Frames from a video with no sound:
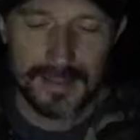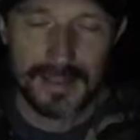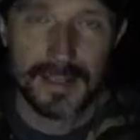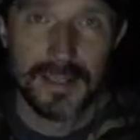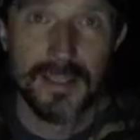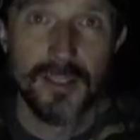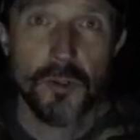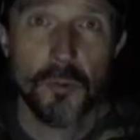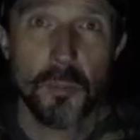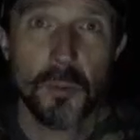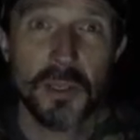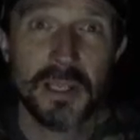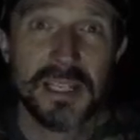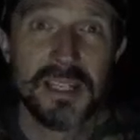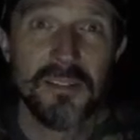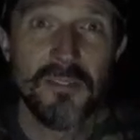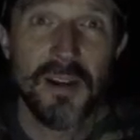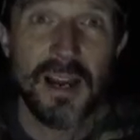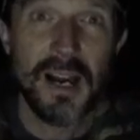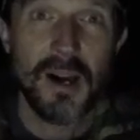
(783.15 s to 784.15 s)
Can you
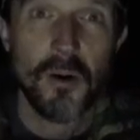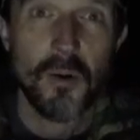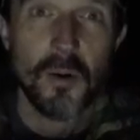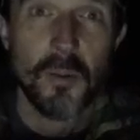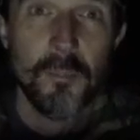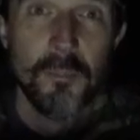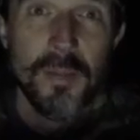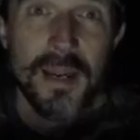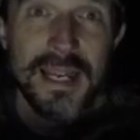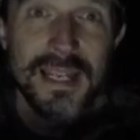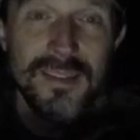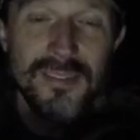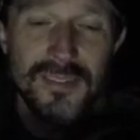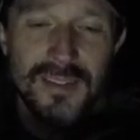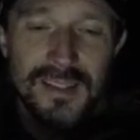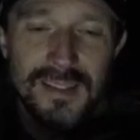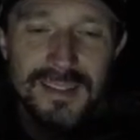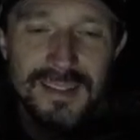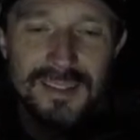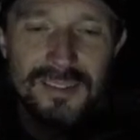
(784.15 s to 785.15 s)
believe how
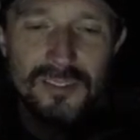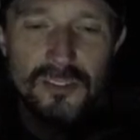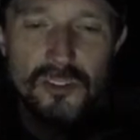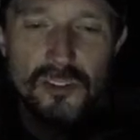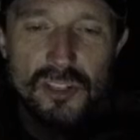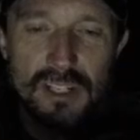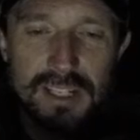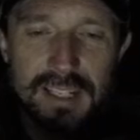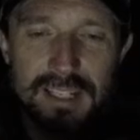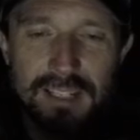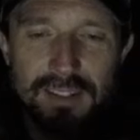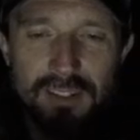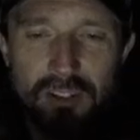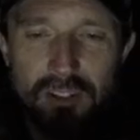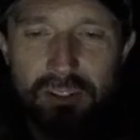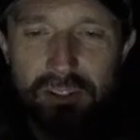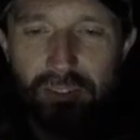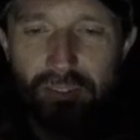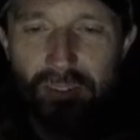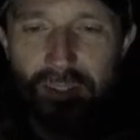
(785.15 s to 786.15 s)
amazing this chicken
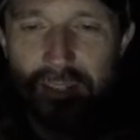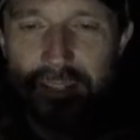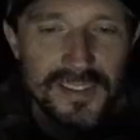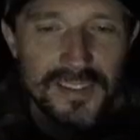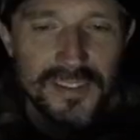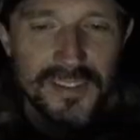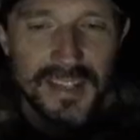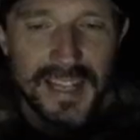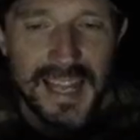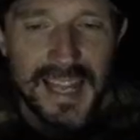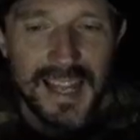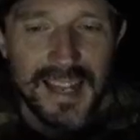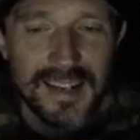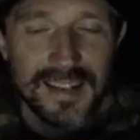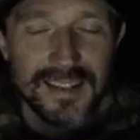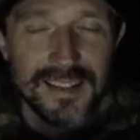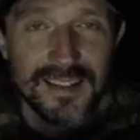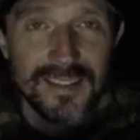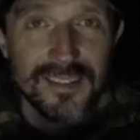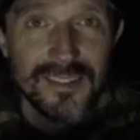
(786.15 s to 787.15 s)
looks? That
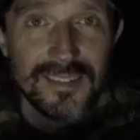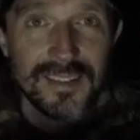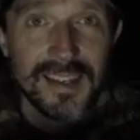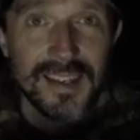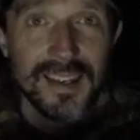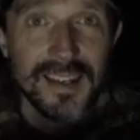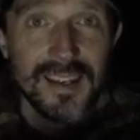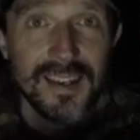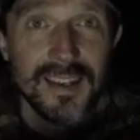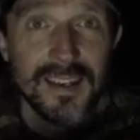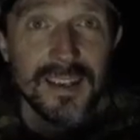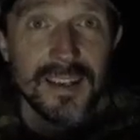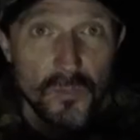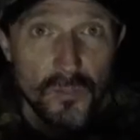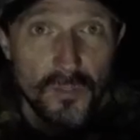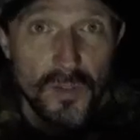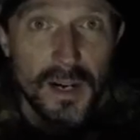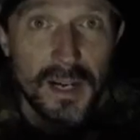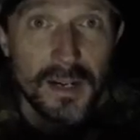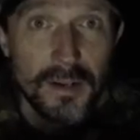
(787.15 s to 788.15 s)
is a
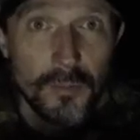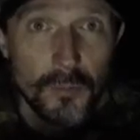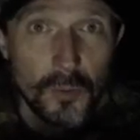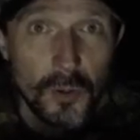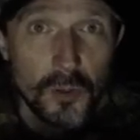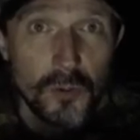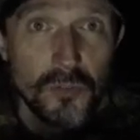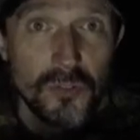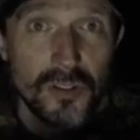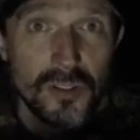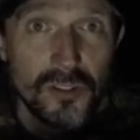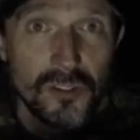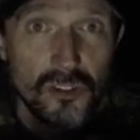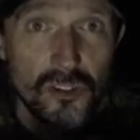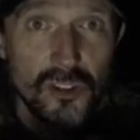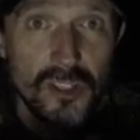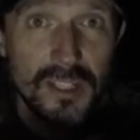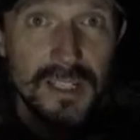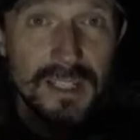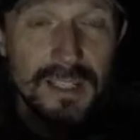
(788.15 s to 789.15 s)
fire roasted
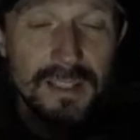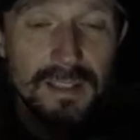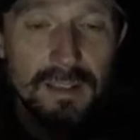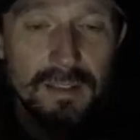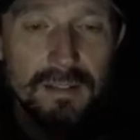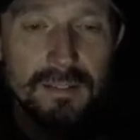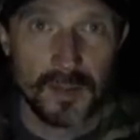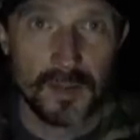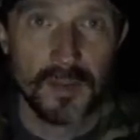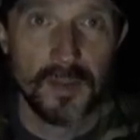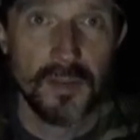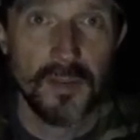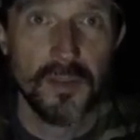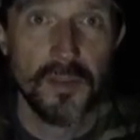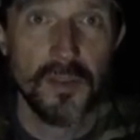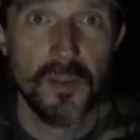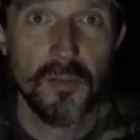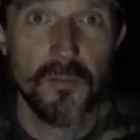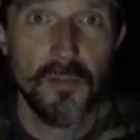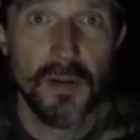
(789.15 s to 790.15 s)
chicken.
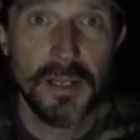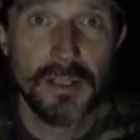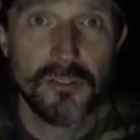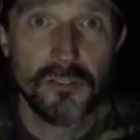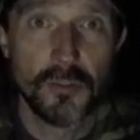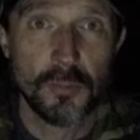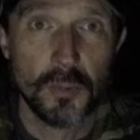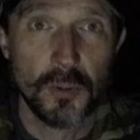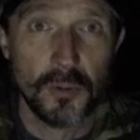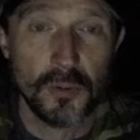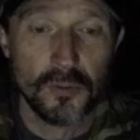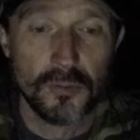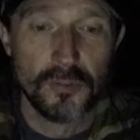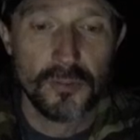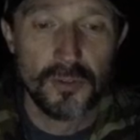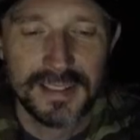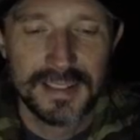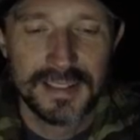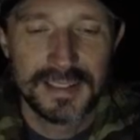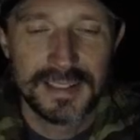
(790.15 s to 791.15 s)
The
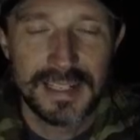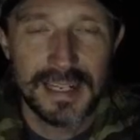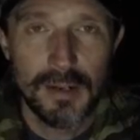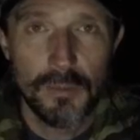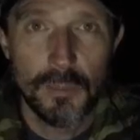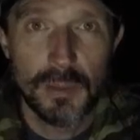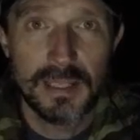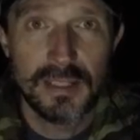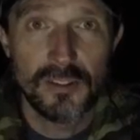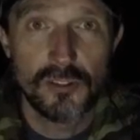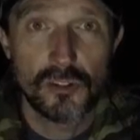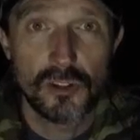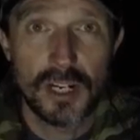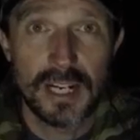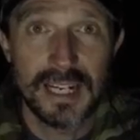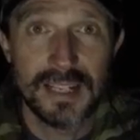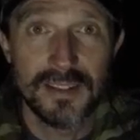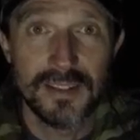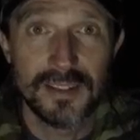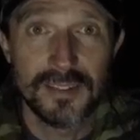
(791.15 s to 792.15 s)
vegetables, can't wait to
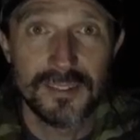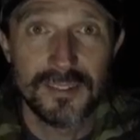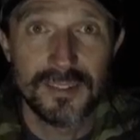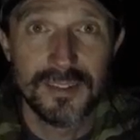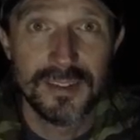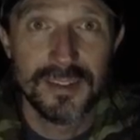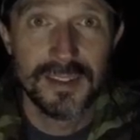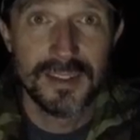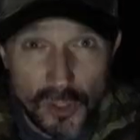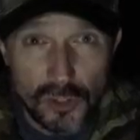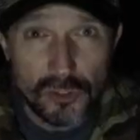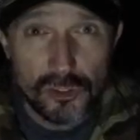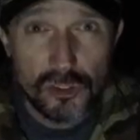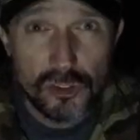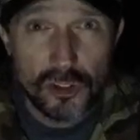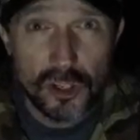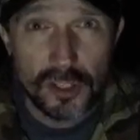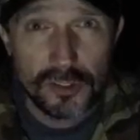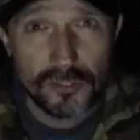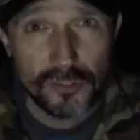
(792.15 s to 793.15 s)
try this.
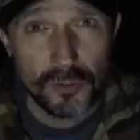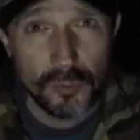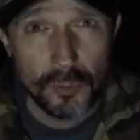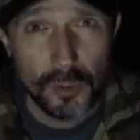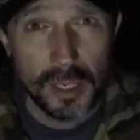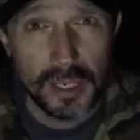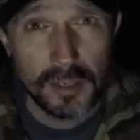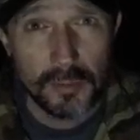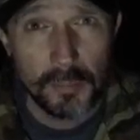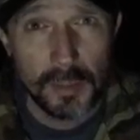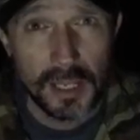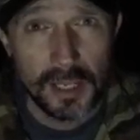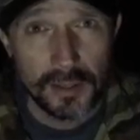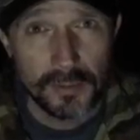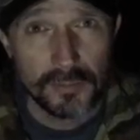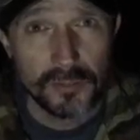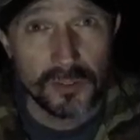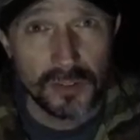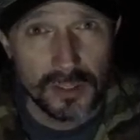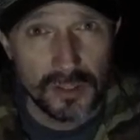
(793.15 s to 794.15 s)
Just the right amount
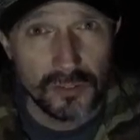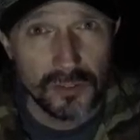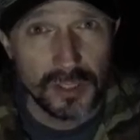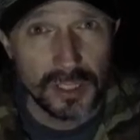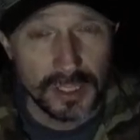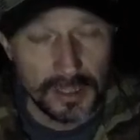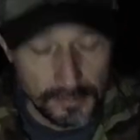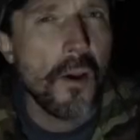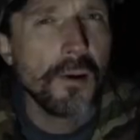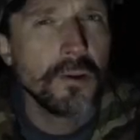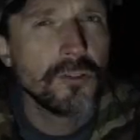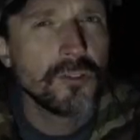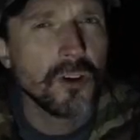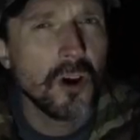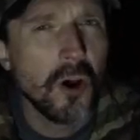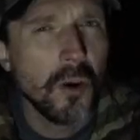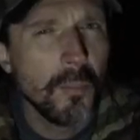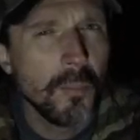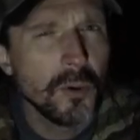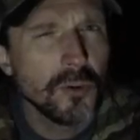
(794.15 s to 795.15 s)
of seasoning. It's
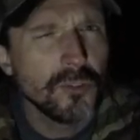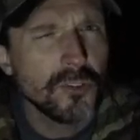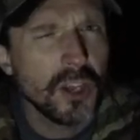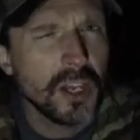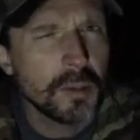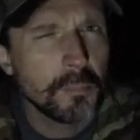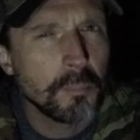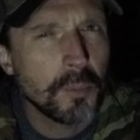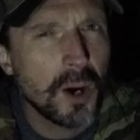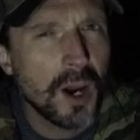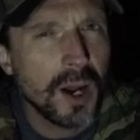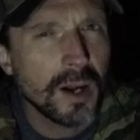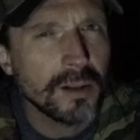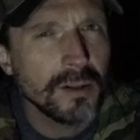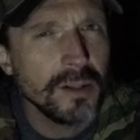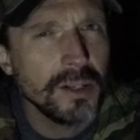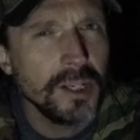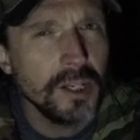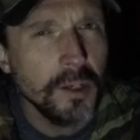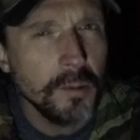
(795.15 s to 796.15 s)
almost like
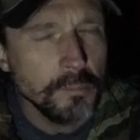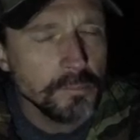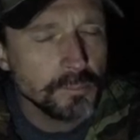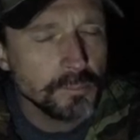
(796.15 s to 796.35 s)
broccoli,